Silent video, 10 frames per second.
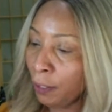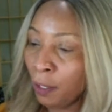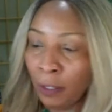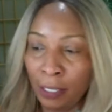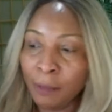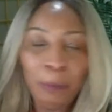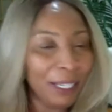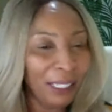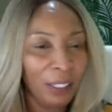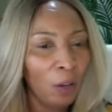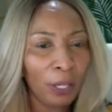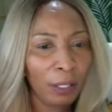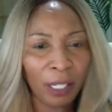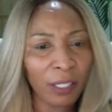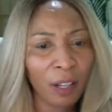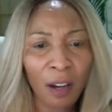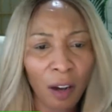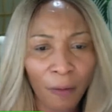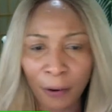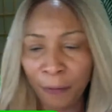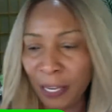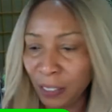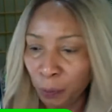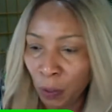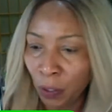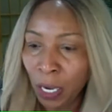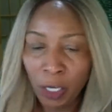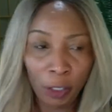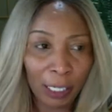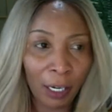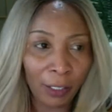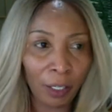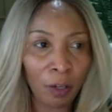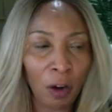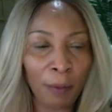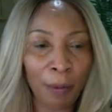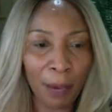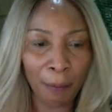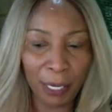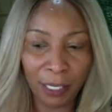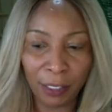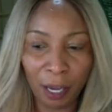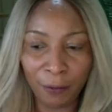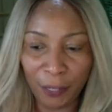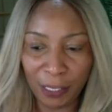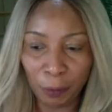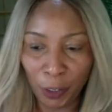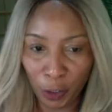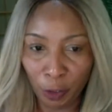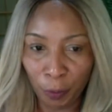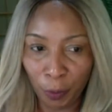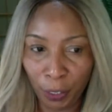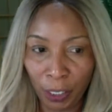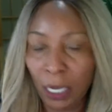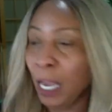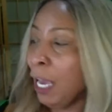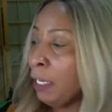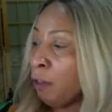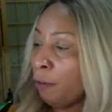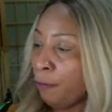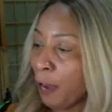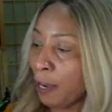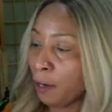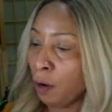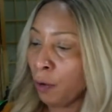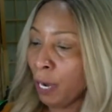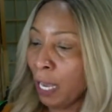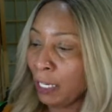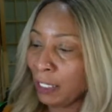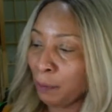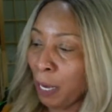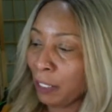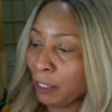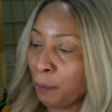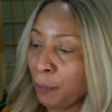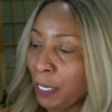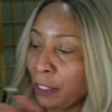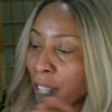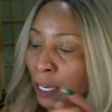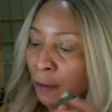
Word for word: Okay, but it's loading. Just go over Facebook. You can also go on my page on Facebook, Khichi Beauty, and you'll find our Alesmaxii page.